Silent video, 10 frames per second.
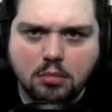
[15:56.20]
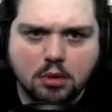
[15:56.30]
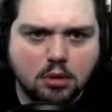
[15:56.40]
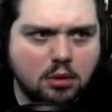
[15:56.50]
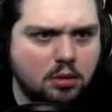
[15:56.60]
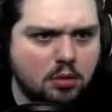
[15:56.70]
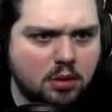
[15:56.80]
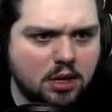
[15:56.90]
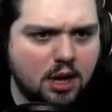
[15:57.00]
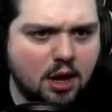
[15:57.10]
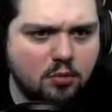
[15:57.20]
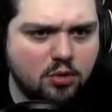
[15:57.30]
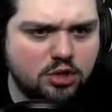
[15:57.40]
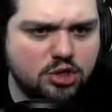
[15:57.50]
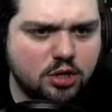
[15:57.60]
Oh,
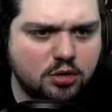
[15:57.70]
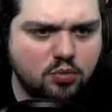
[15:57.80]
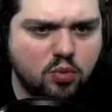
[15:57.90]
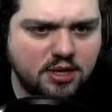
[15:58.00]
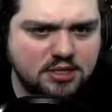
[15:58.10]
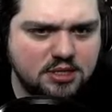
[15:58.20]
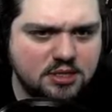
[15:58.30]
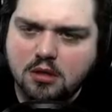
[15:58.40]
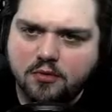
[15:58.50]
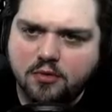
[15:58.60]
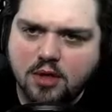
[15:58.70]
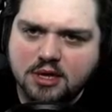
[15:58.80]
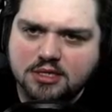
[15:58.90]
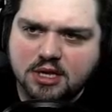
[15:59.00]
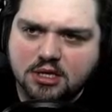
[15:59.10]
camera shutter? What? The phone line
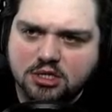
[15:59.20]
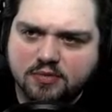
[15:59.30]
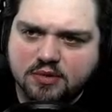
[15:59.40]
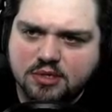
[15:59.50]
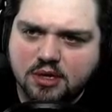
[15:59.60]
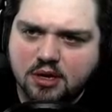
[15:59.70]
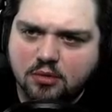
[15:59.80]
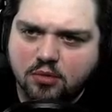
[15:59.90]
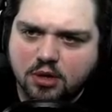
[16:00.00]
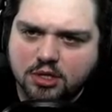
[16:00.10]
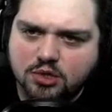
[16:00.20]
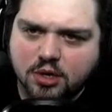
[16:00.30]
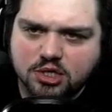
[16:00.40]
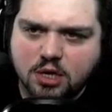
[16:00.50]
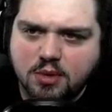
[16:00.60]
is dead. The shift is getting really
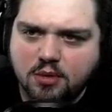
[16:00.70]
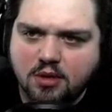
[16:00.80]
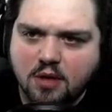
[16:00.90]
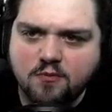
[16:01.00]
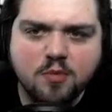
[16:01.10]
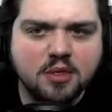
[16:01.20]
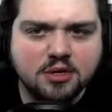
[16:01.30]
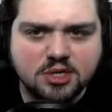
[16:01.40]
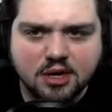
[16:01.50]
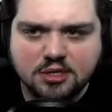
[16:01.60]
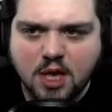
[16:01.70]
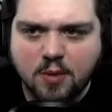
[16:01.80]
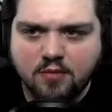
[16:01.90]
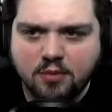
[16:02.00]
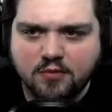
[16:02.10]
strange. I'm hearing unfamiliar sounds coming
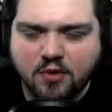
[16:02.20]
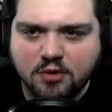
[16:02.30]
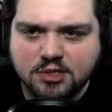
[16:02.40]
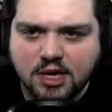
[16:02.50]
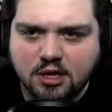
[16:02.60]
from the far side